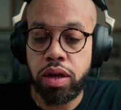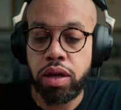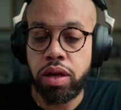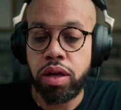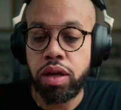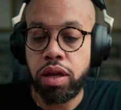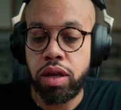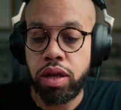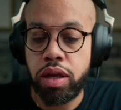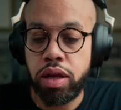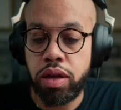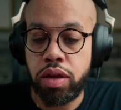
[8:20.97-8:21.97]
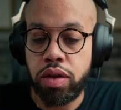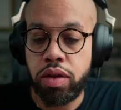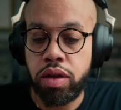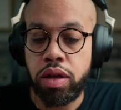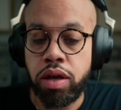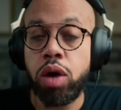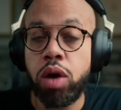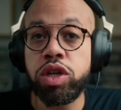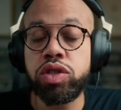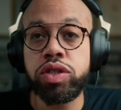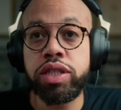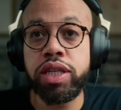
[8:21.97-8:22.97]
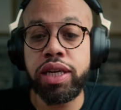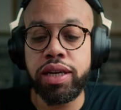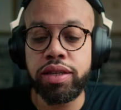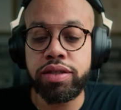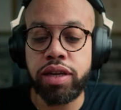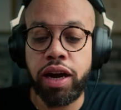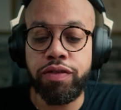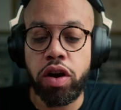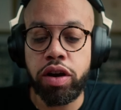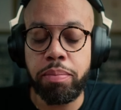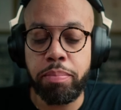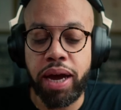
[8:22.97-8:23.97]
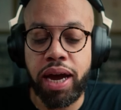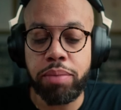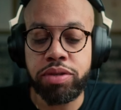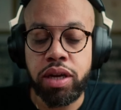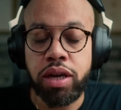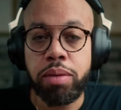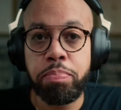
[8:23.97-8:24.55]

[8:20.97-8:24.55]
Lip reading: Mini 6. And what you'll see is I've already mapped